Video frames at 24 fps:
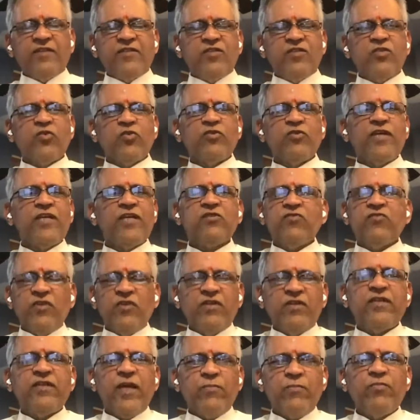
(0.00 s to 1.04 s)
So that's what
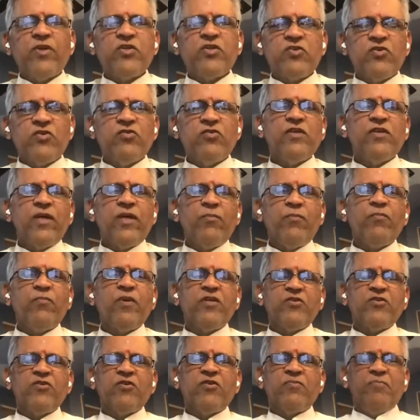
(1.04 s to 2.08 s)
temple should do. Temple
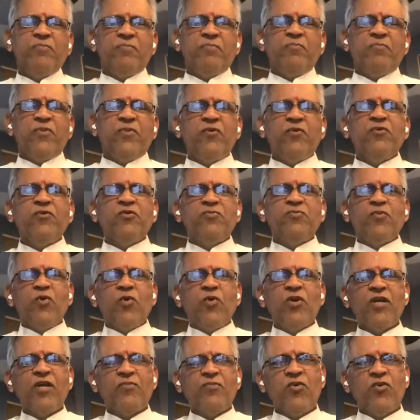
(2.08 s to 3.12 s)
should produce more
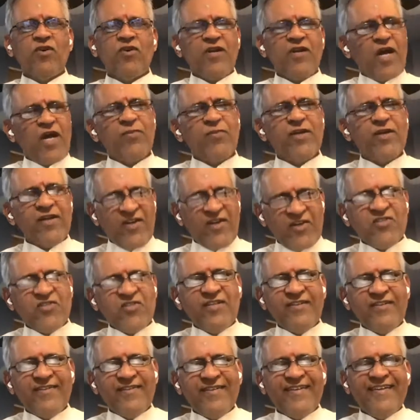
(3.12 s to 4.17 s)
and more Ram and
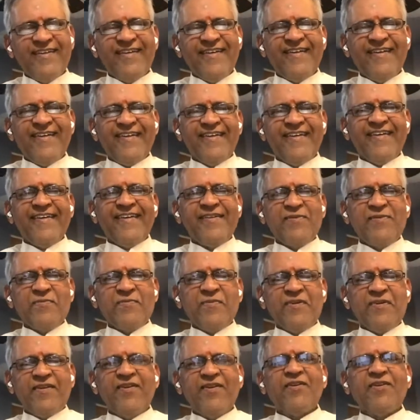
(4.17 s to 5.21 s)
Krishna,
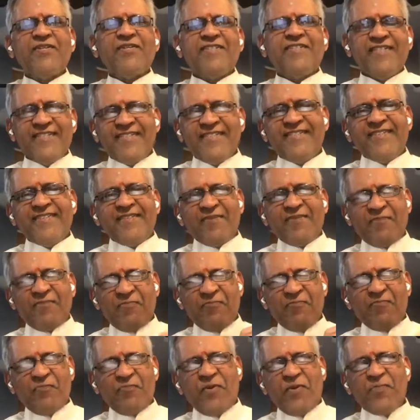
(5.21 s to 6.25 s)
not just
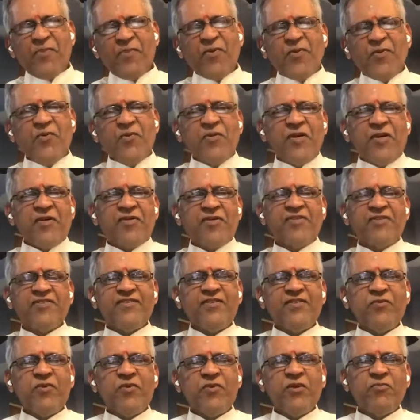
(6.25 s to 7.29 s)
people who are
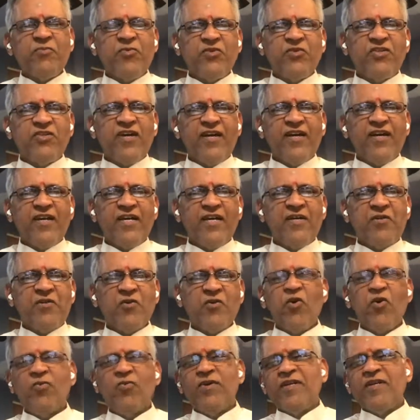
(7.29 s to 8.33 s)
doing puja and
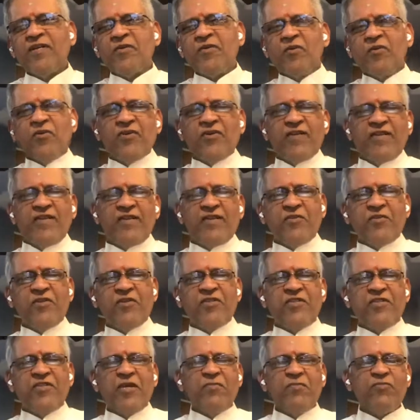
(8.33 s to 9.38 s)
home and go and do
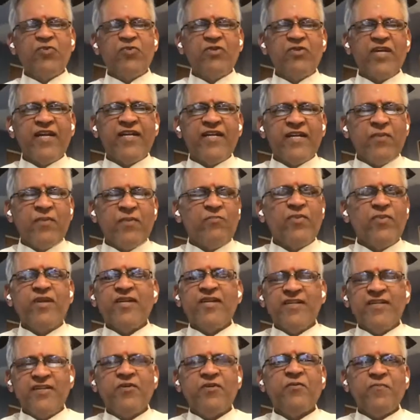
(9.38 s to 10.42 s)
the same puja in temple.
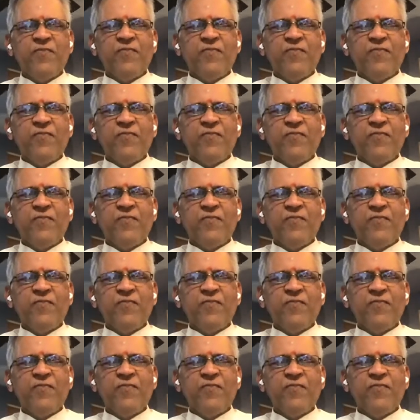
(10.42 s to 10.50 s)
No.